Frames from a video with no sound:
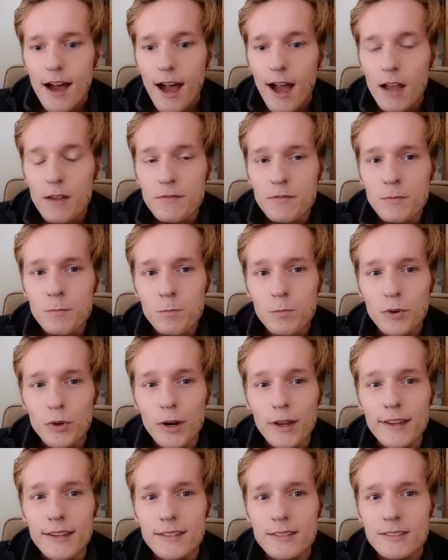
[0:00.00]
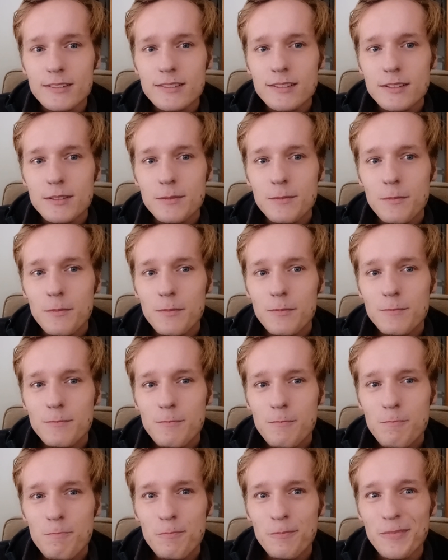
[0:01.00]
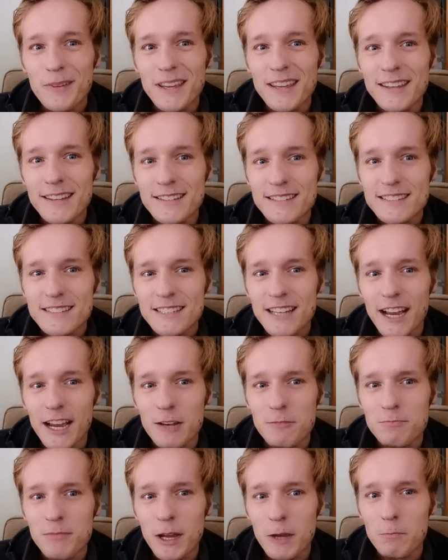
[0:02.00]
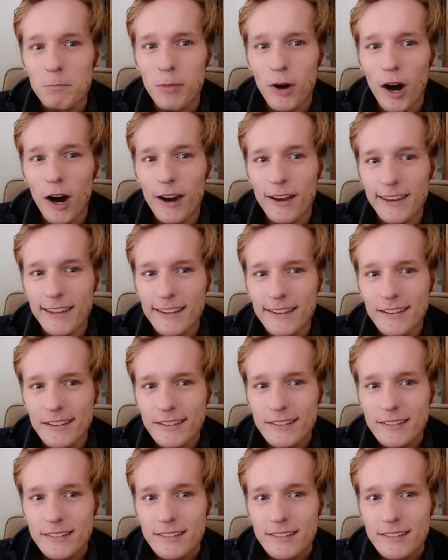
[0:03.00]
I've embraced being inside my body,